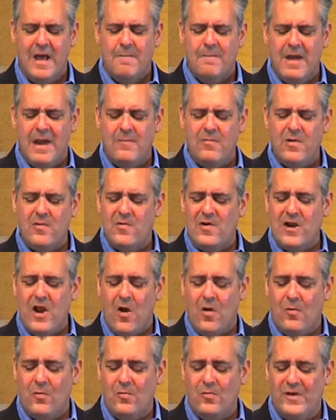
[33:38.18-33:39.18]
Maybe we
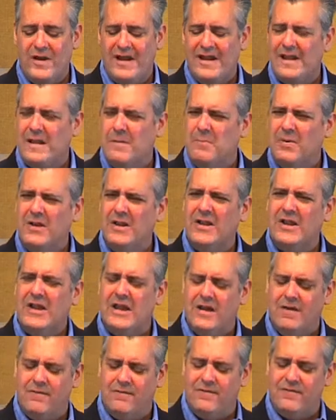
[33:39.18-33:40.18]
don't really
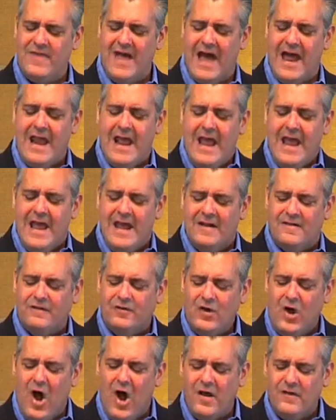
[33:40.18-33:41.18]
believe that its
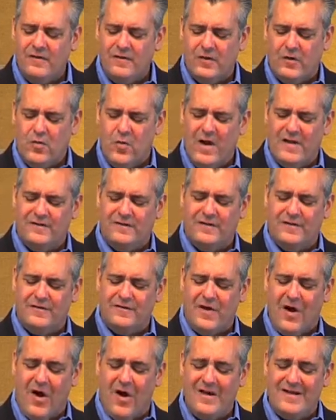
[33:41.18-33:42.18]
consequences
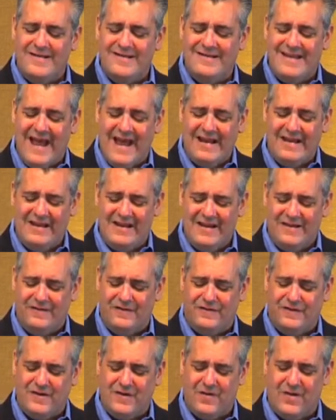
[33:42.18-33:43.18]
are deadly
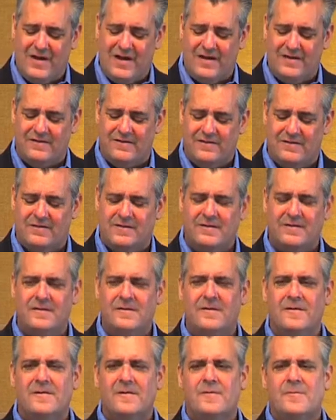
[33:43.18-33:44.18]
serious.
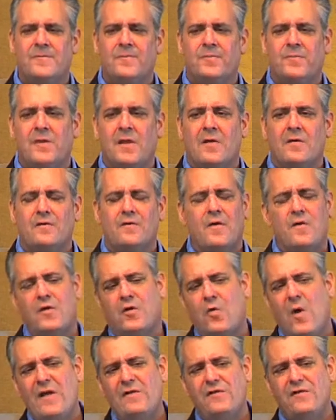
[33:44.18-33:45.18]
So the
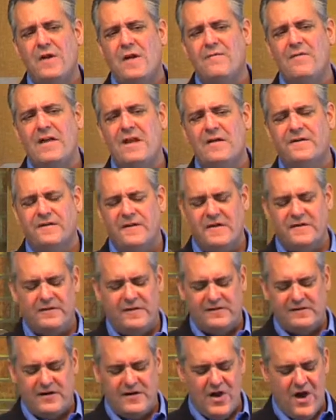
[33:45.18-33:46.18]
question of innocence
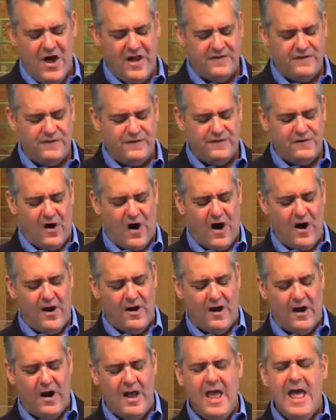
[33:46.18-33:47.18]
is a non
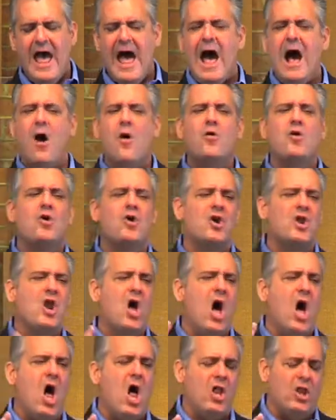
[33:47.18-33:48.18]
starter. How could
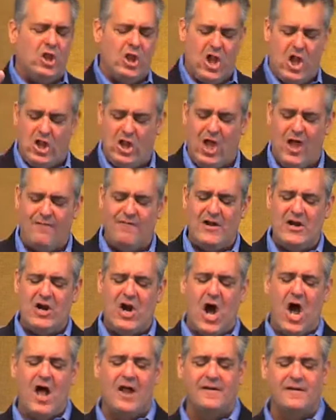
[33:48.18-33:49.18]
a loving
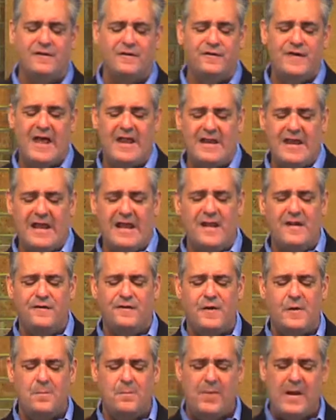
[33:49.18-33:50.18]
God send
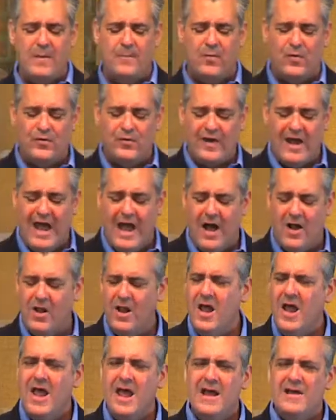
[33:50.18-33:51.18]
innocent people to
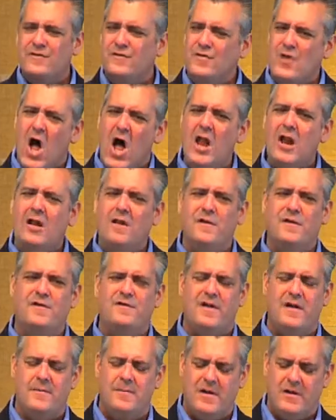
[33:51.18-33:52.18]
hell is not a
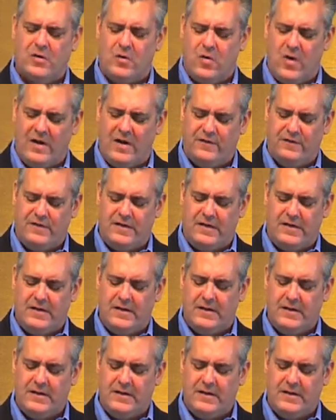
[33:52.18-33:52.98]
legitimate question.